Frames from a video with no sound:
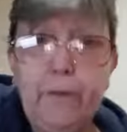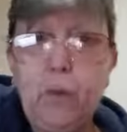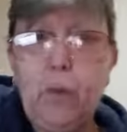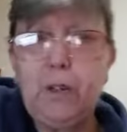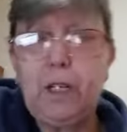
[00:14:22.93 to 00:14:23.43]
of
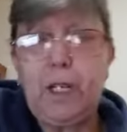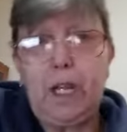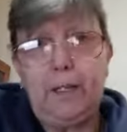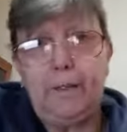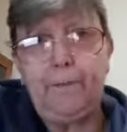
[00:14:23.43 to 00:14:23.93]
them went on a
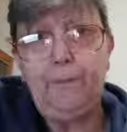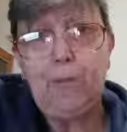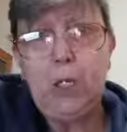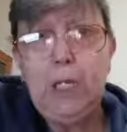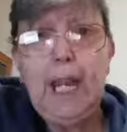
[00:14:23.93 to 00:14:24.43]
card,
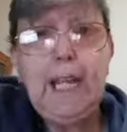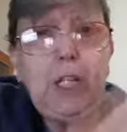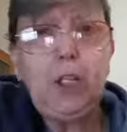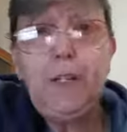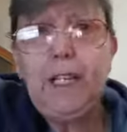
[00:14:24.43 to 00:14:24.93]

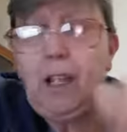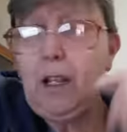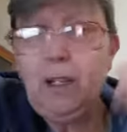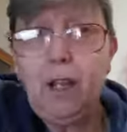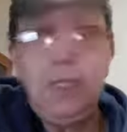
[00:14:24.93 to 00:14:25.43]
including
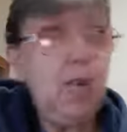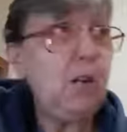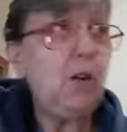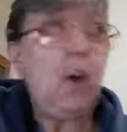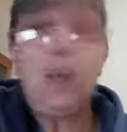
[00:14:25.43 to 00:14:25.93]
a
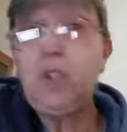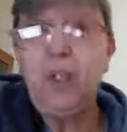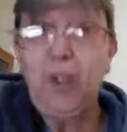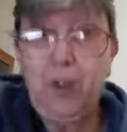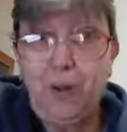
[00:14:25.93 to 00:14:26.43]
young guy who was
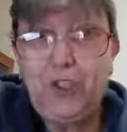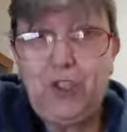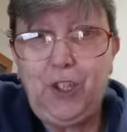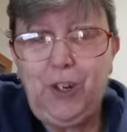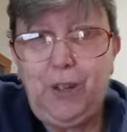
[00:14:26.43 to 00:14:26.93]
a law
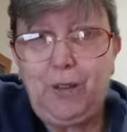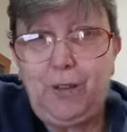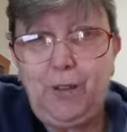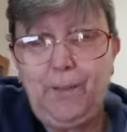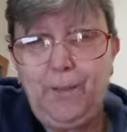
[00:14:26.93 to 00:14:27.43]

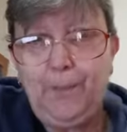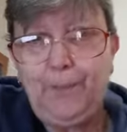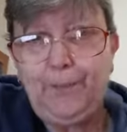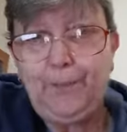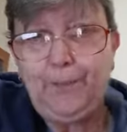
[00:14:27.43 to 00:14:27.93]
student.
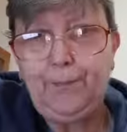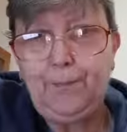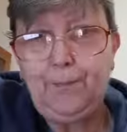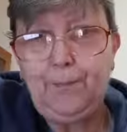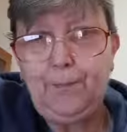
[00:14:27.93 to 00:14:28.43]

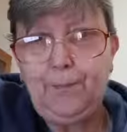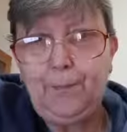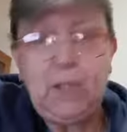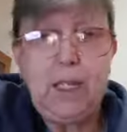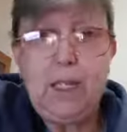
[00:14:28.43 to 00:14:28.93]

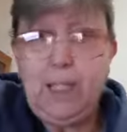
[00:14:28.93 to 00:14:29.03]
They didn't